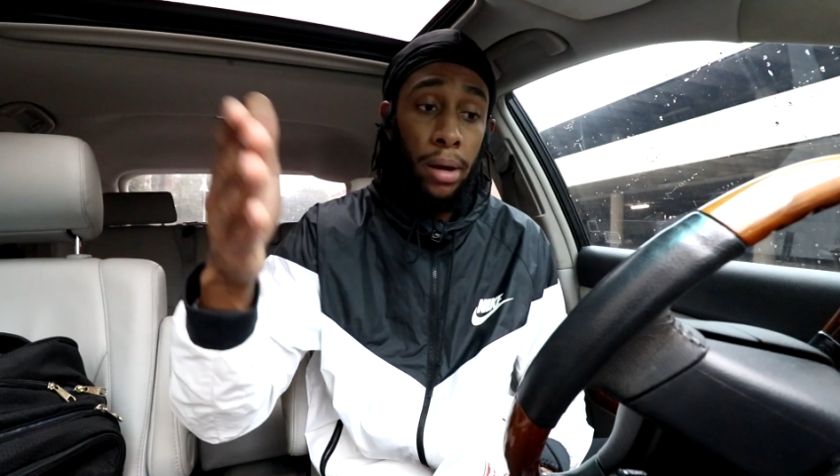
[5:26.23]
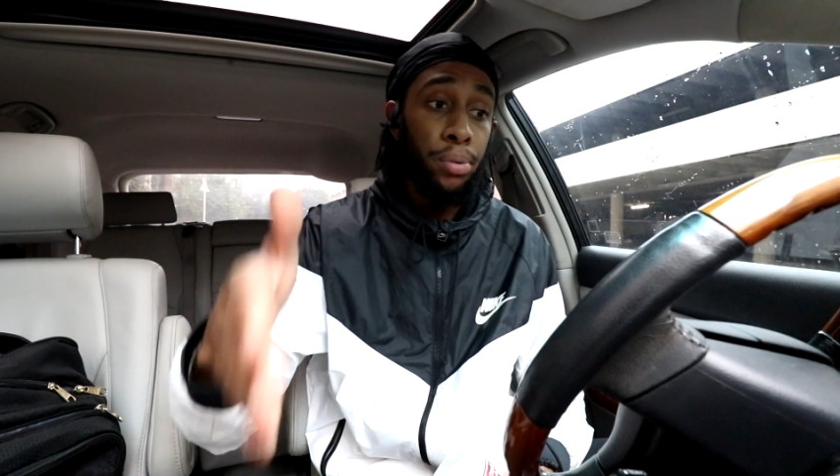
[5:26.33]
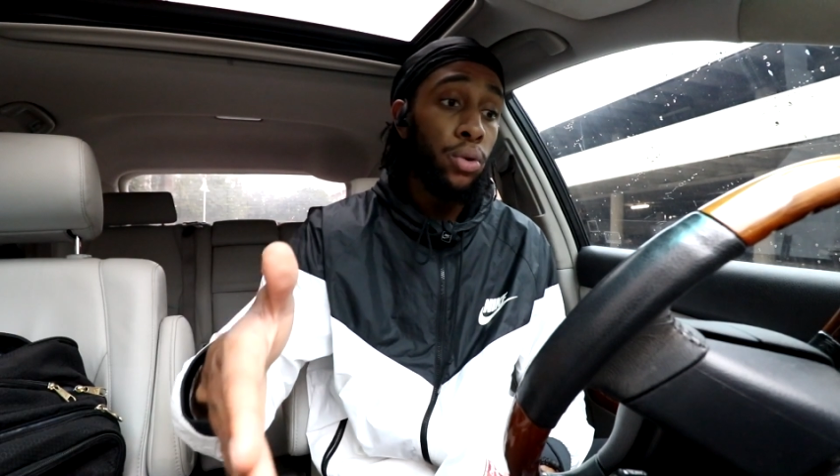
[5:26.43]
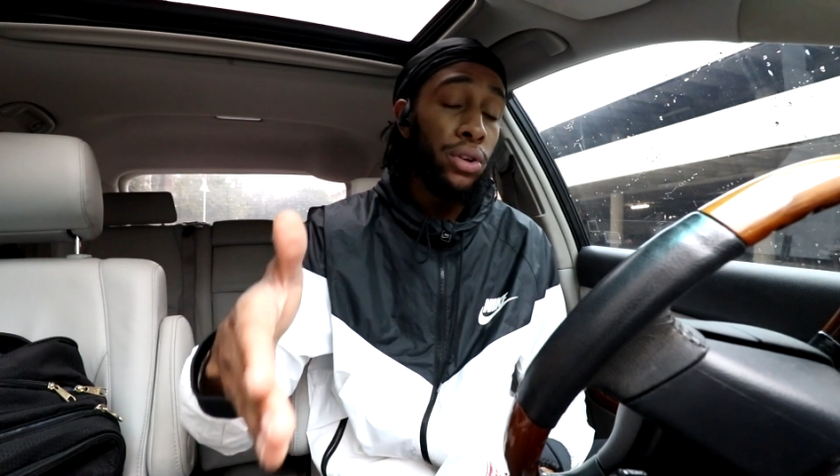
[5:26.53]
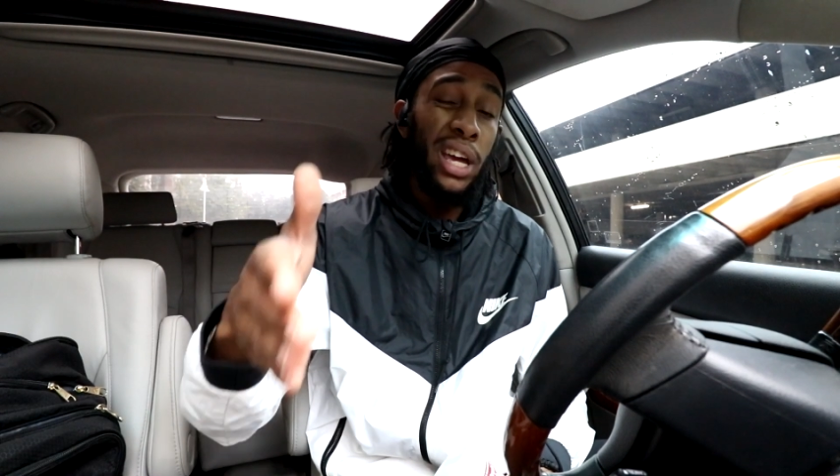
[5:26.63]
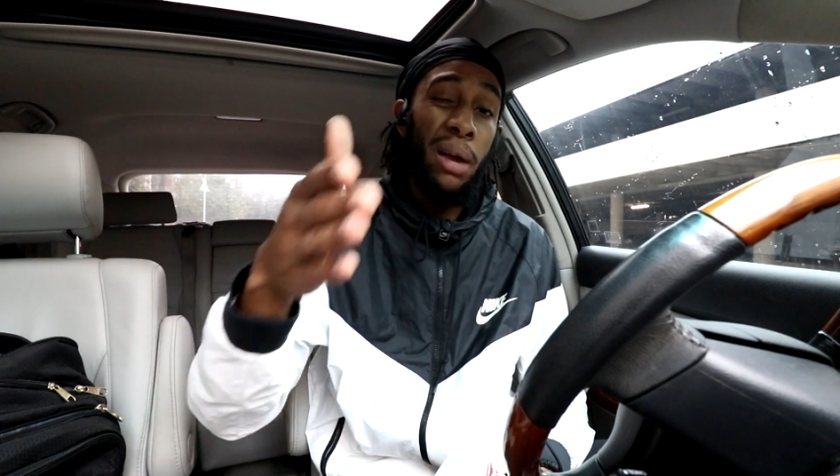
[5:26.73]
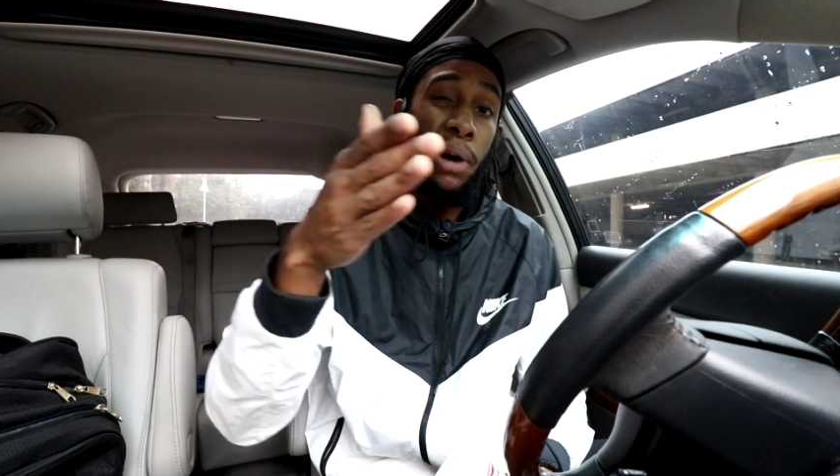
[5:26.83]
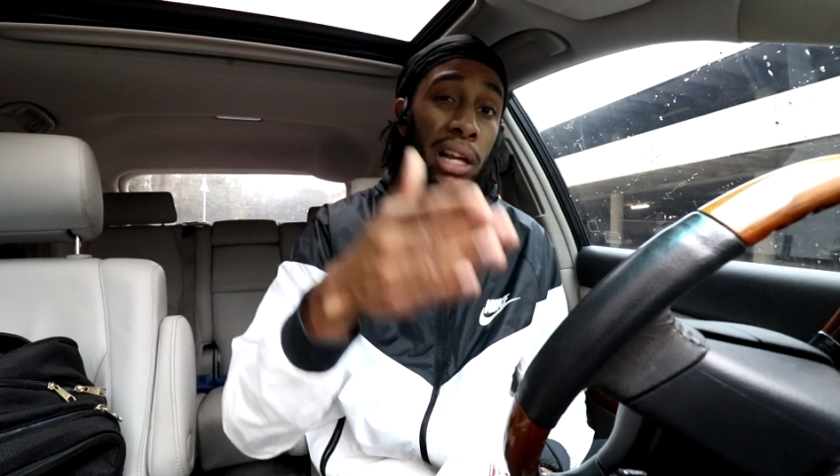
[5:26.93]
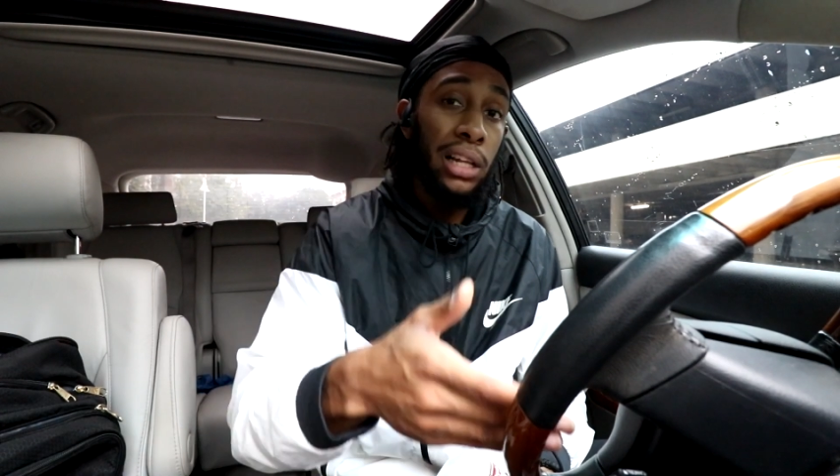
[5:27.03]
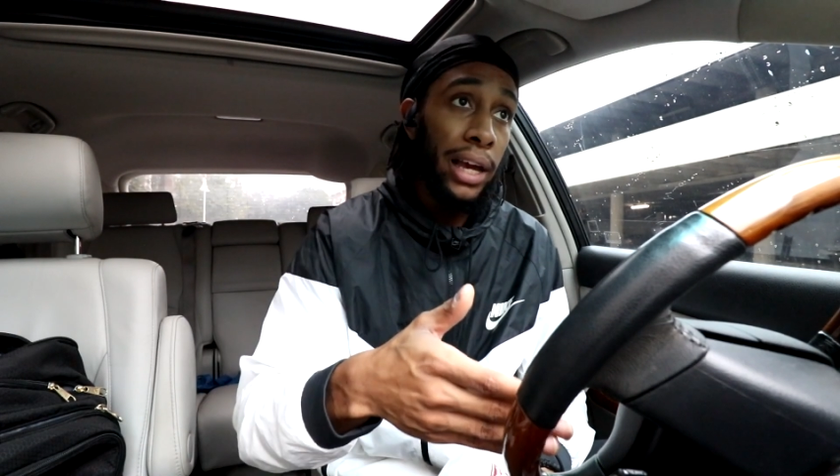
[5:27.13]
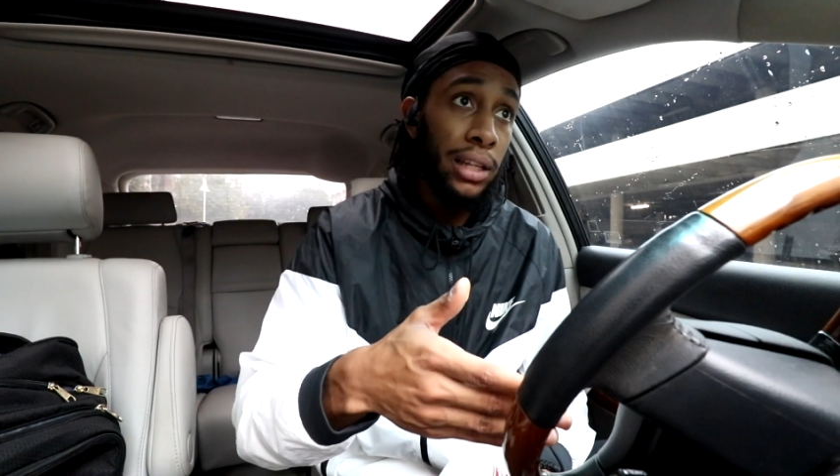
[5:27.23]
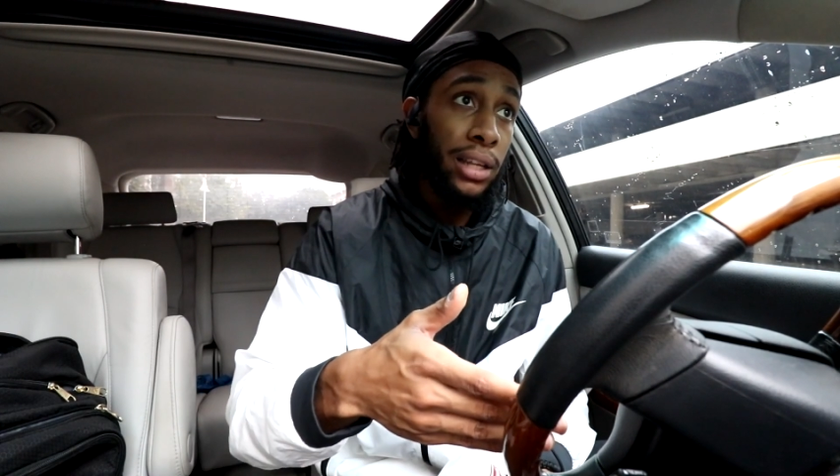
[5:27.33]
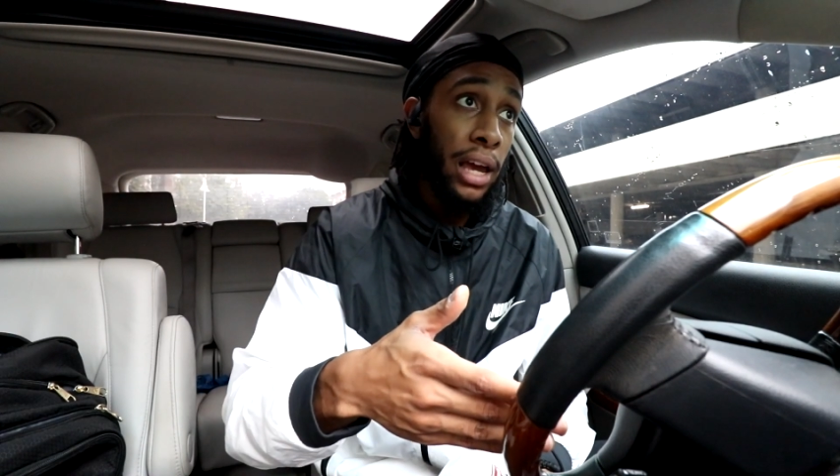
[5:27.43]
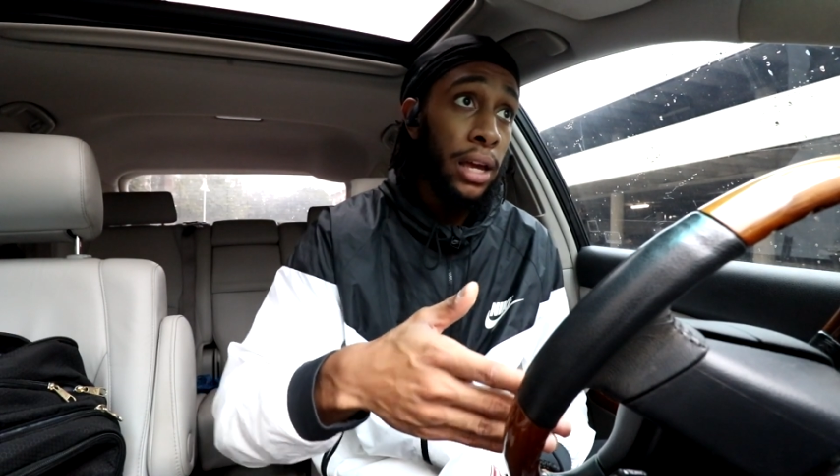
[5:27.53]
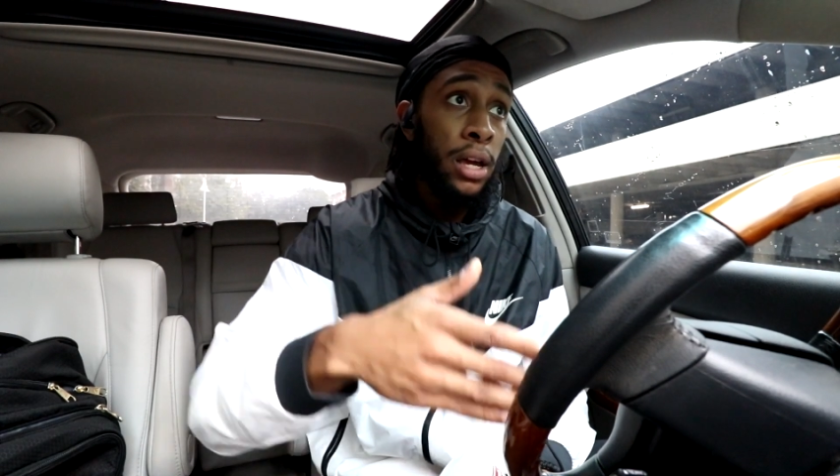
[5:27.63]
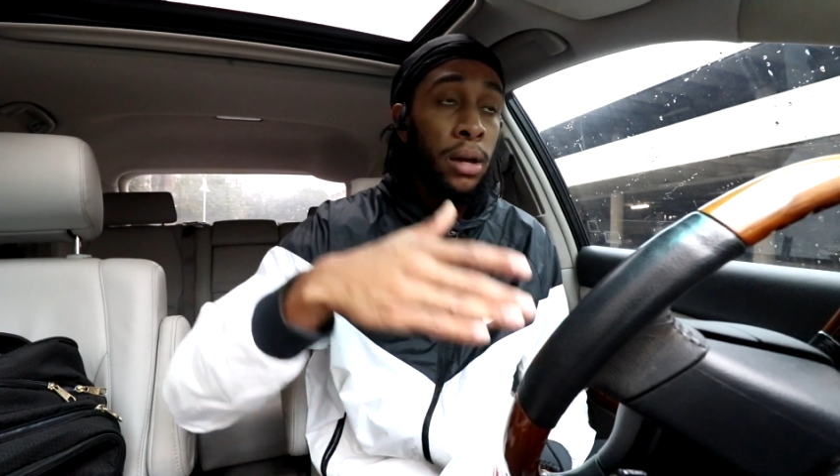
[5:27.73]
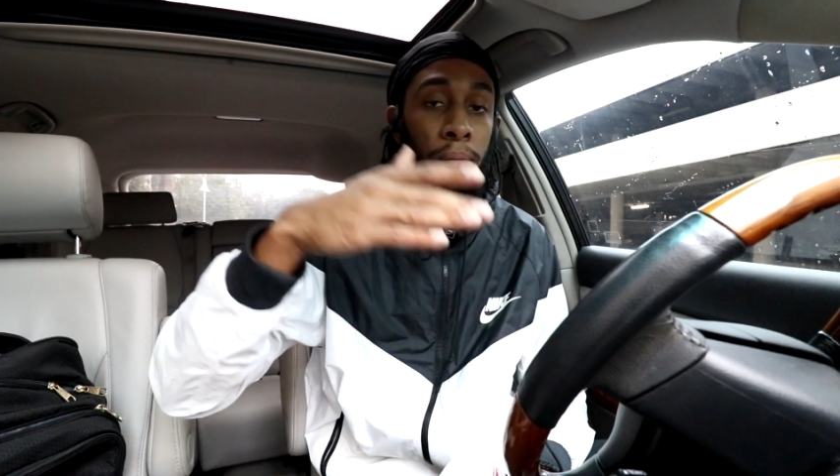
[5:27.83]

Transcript: my pull day, and my leg day,